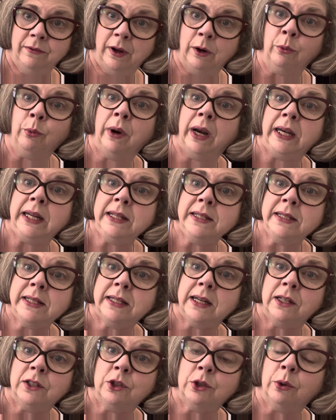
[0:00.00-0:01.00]
a running
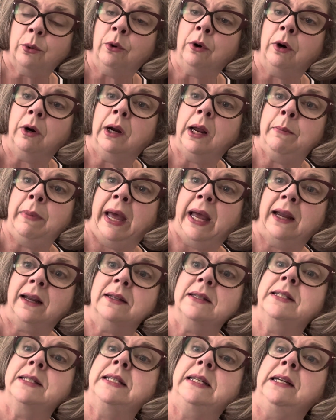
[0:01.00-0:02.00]
stitch or a back
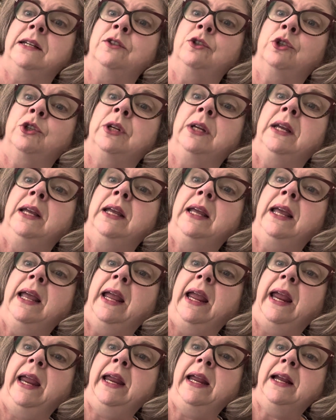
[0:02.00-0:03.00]
stitch.
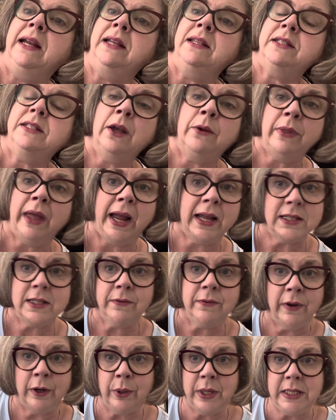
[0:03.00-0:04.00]
And so that's
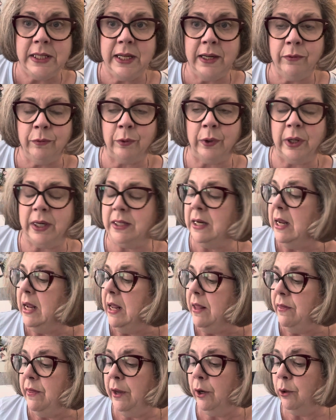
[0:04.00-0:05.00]
very different.
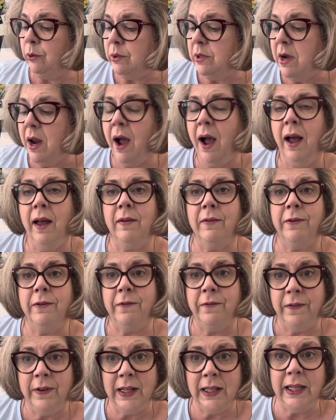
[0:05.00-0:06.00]
They're not
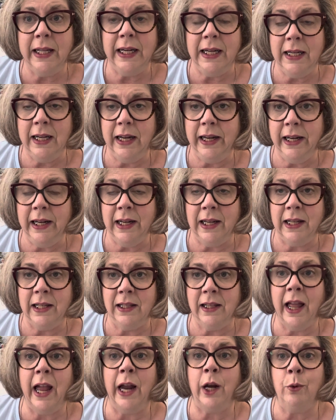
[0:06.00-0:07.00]
filling
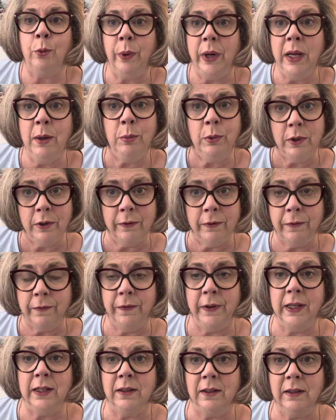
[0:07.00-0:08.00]
in like we will
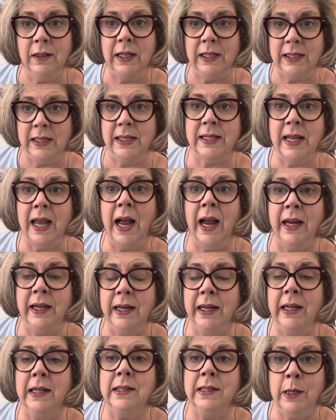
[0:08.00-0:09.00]
fill a design
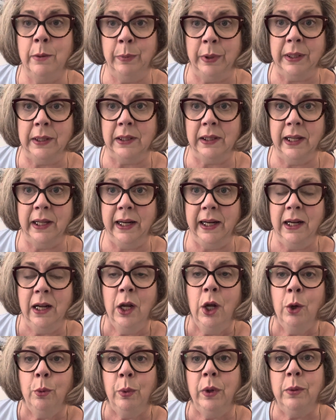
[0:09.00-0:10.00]
in typically
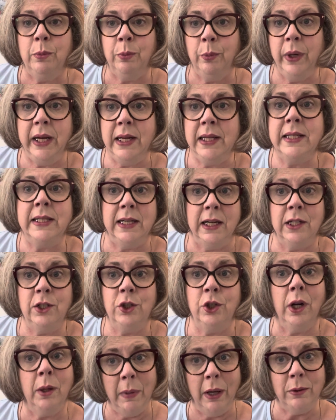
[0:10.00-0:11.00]
when we
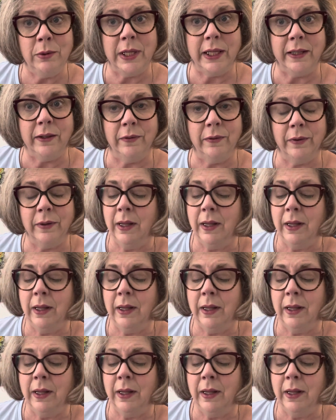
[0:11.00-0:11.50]
stitch a motif.